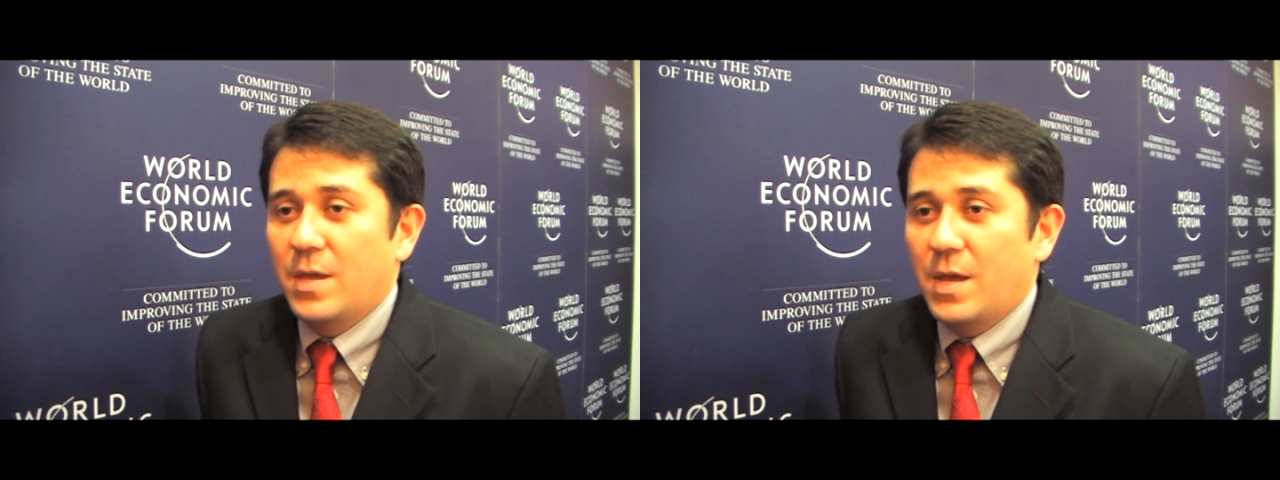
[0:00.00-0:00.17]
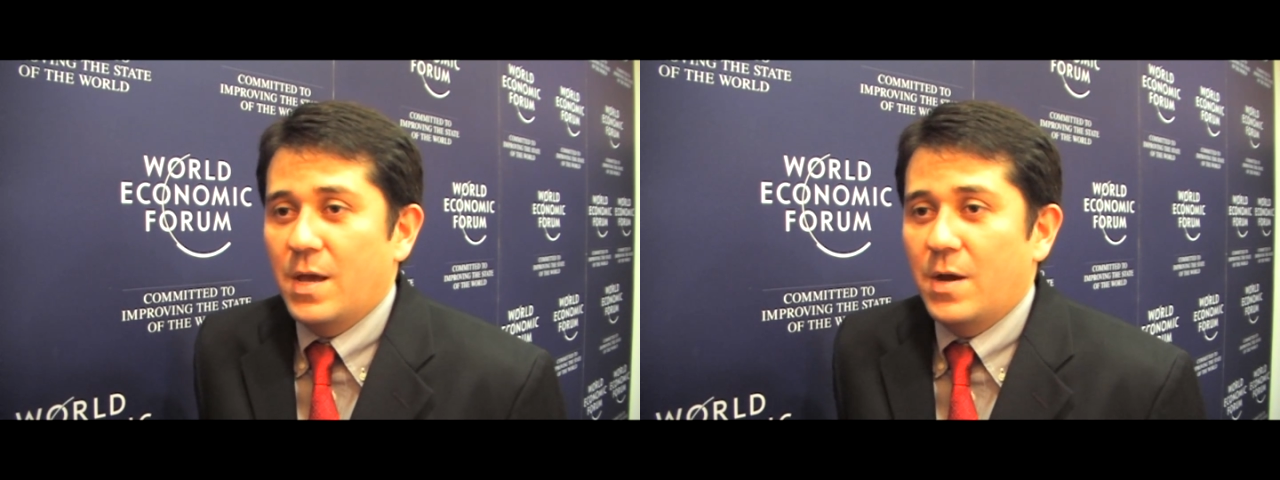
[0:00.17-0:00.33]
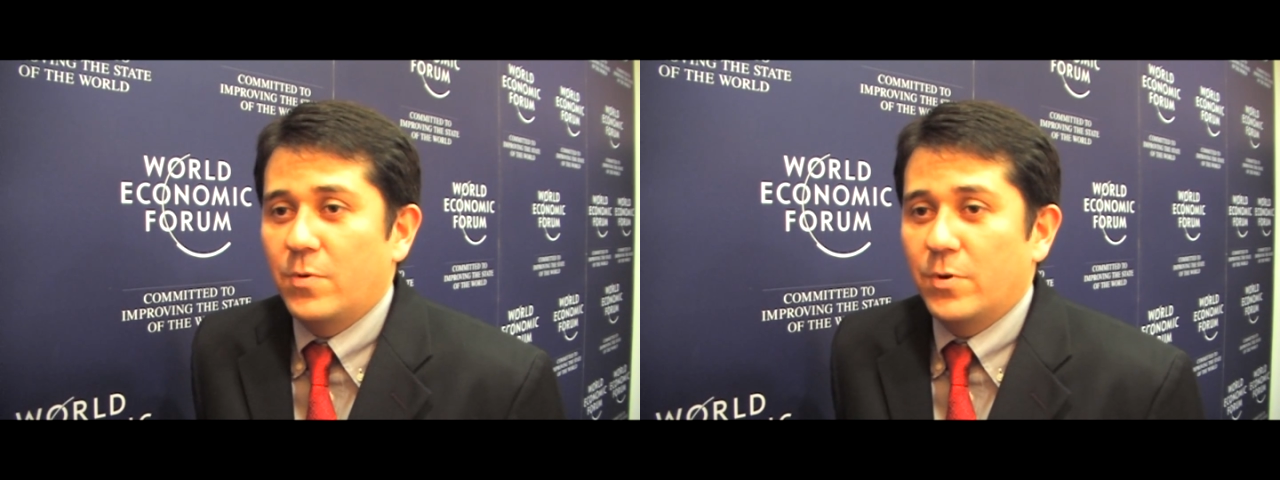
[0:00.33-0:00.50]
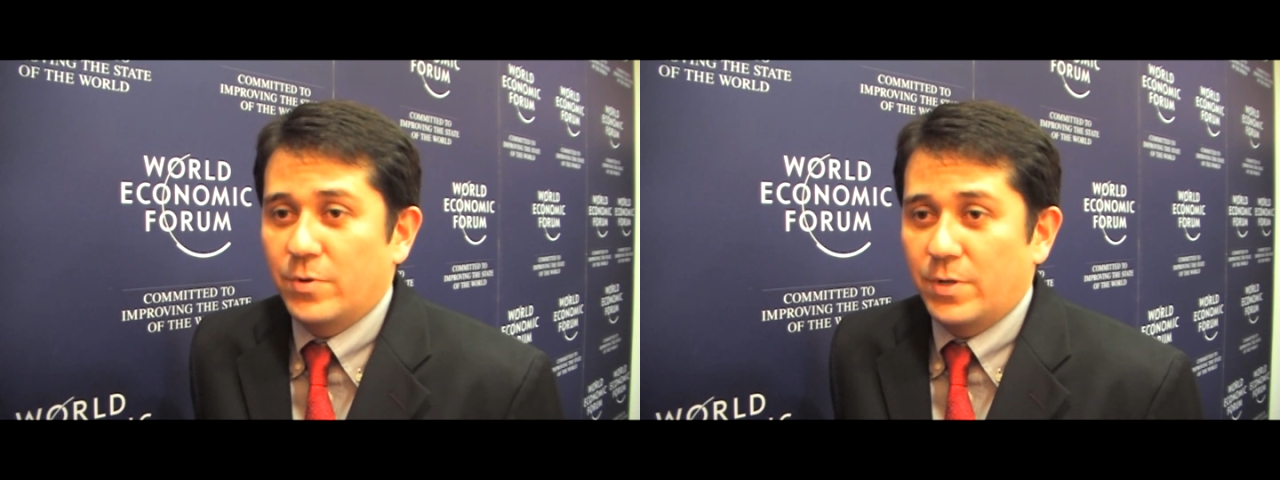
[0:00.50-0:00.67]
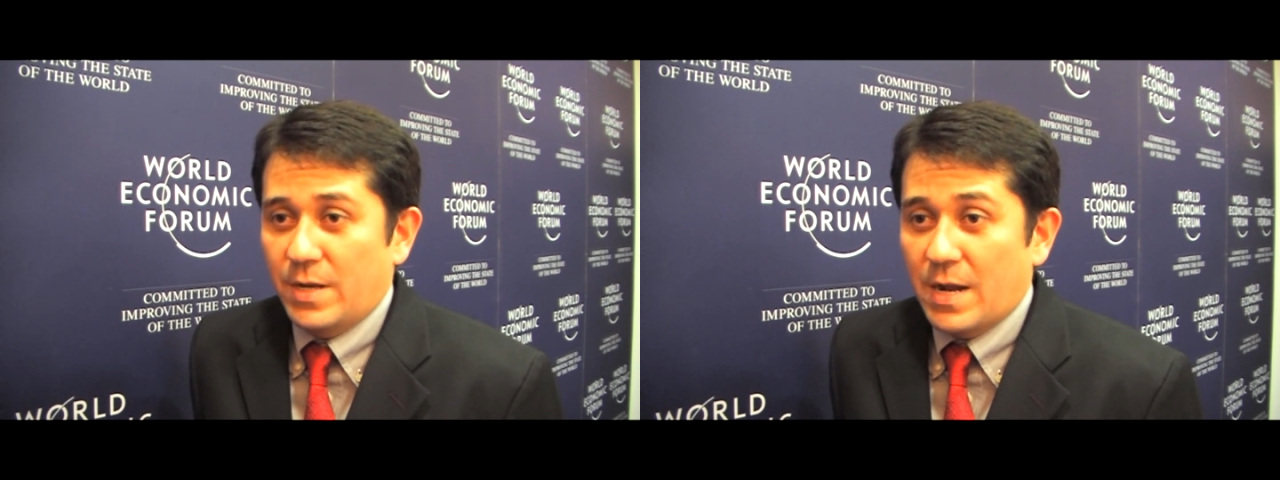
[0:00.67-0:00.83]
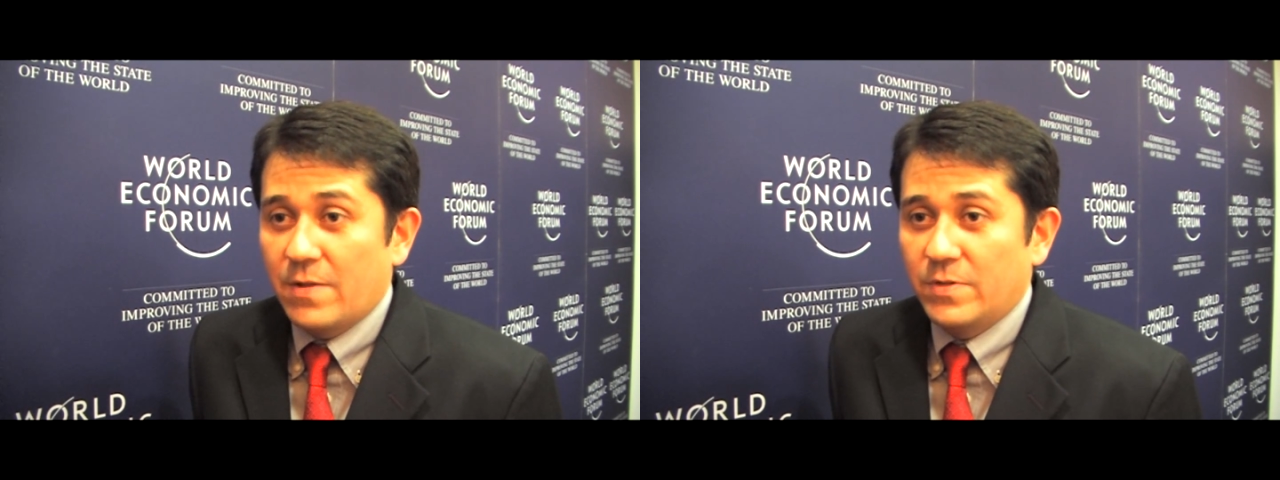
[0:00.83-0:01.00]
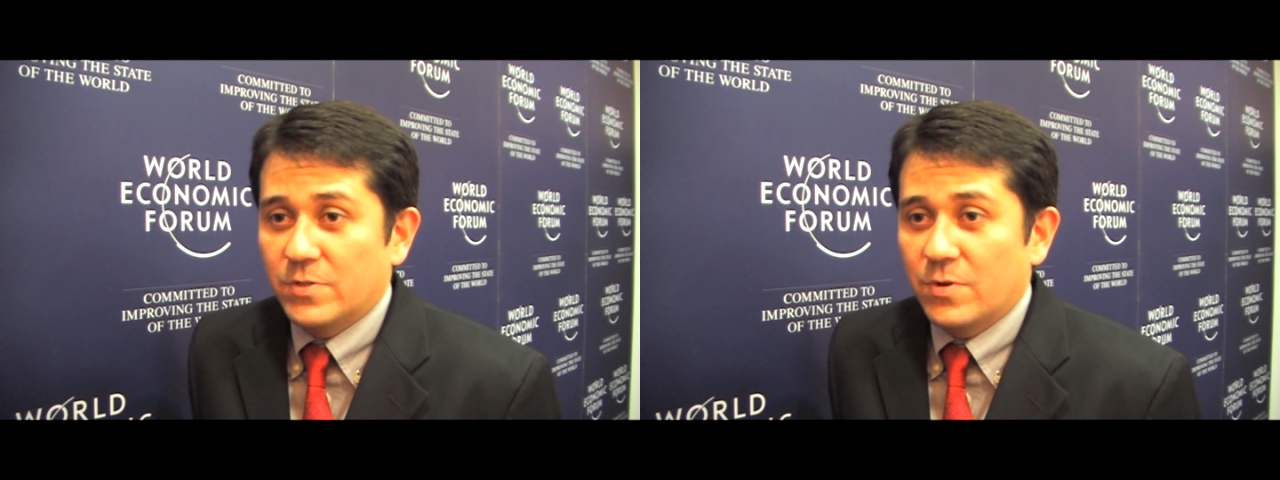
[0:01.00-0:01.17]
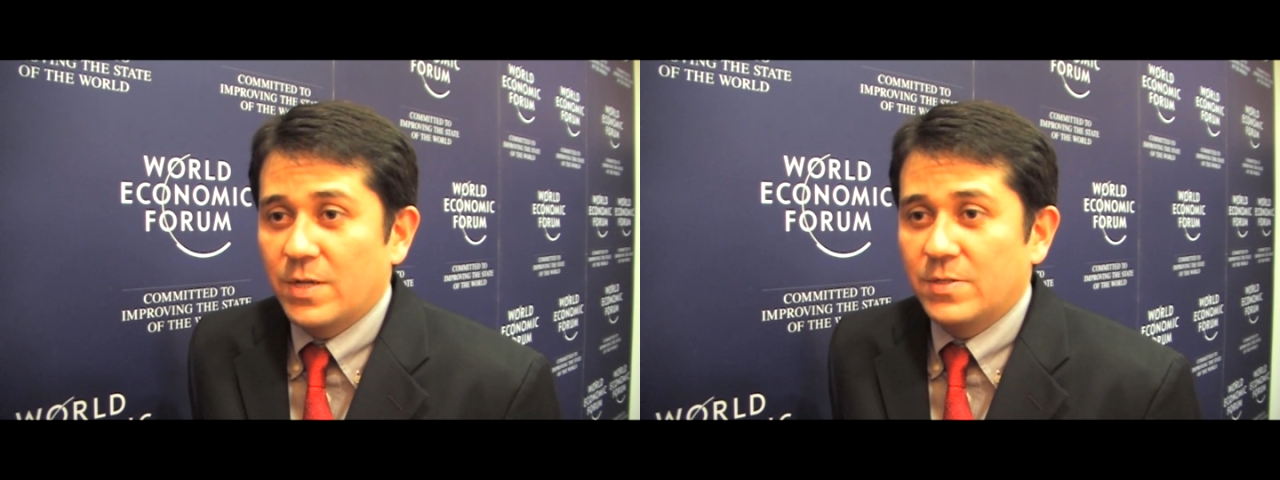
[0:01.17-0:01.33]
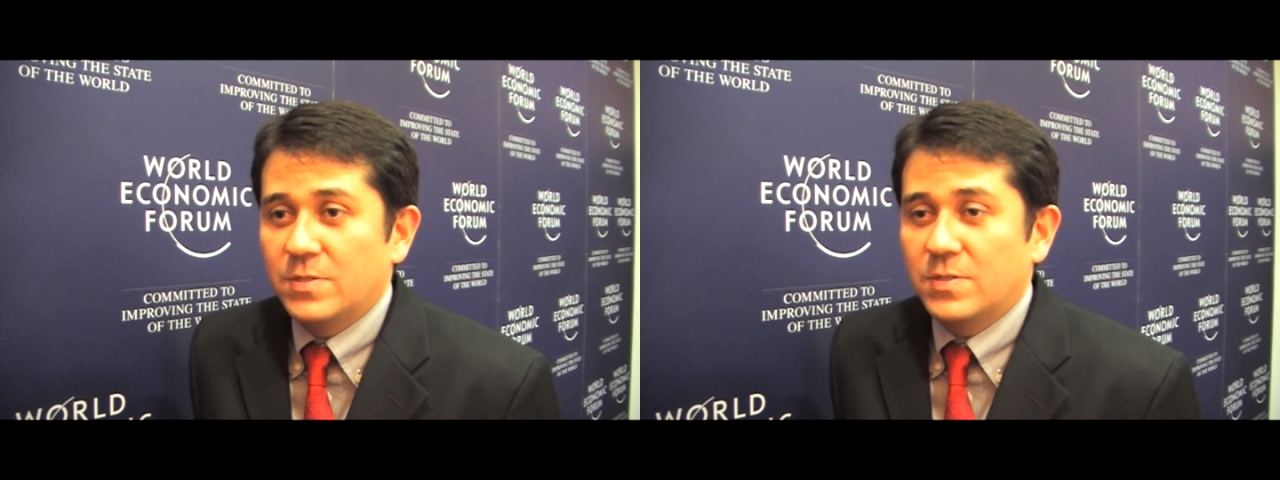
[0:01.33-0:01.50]
how we're going to get out of this
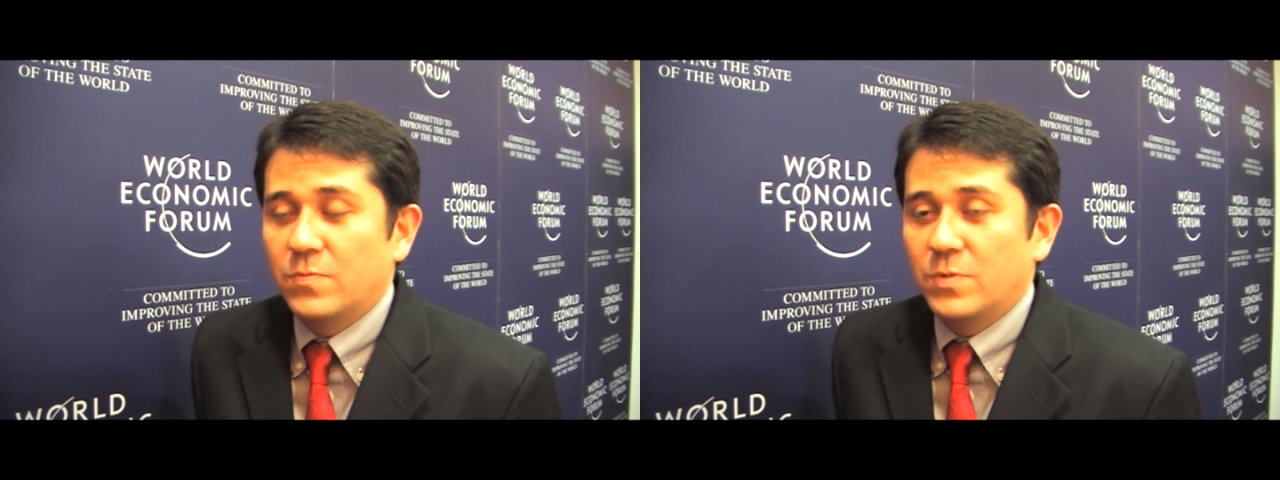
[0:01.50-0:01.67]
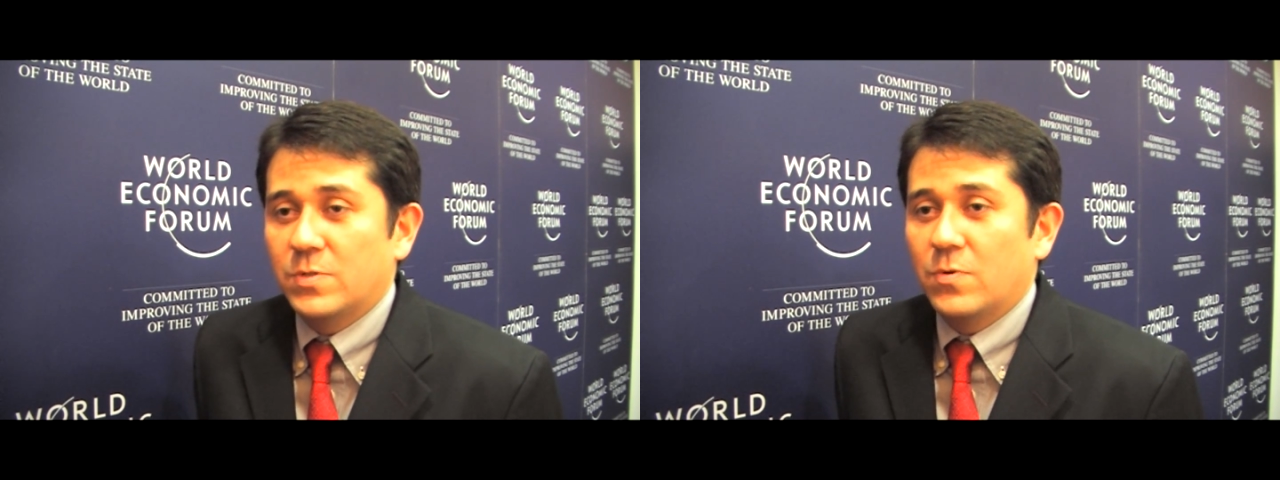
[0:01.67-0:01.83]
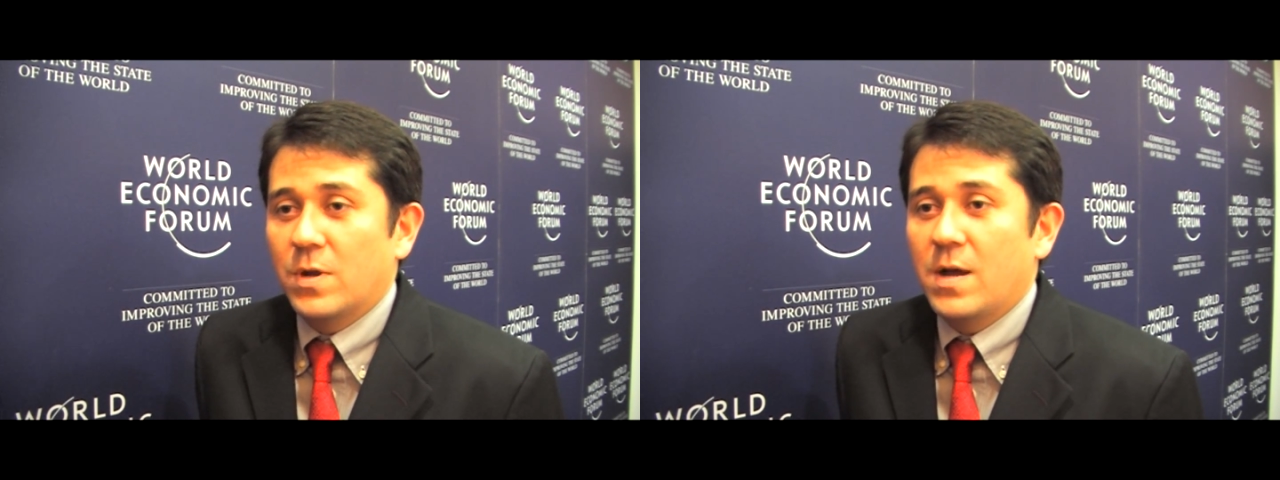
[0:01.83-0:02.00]
crisis and restore